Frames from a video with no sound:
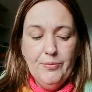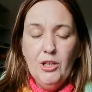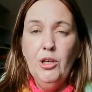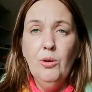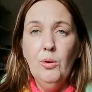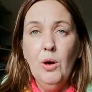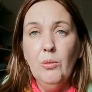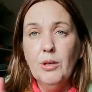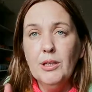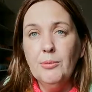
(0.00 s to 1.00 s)
you are
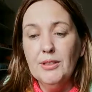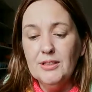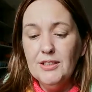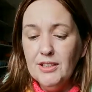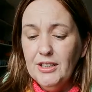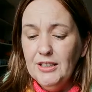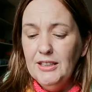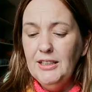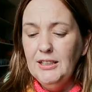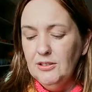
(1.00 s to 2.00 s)
working with a circular
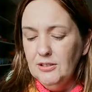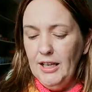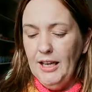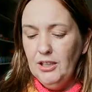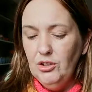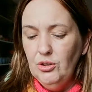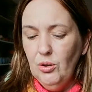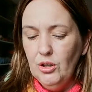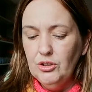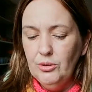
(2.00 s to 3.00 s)
needle and you
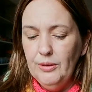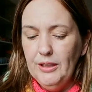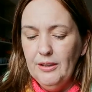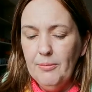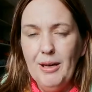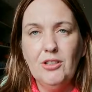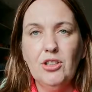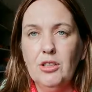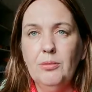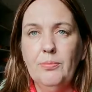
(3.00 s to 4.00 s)
are doing the
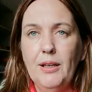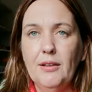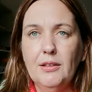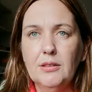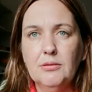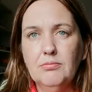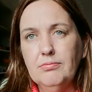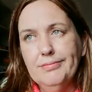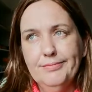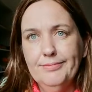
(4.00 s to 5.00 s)
magic loop method.
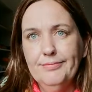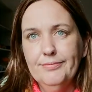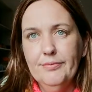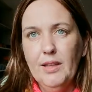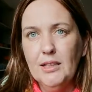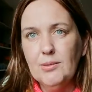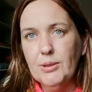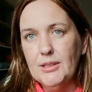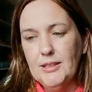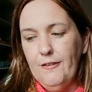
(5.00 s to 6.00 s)
That's
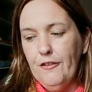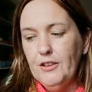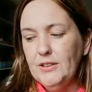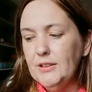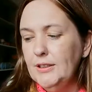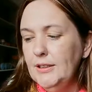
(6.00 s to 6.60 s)
what's different.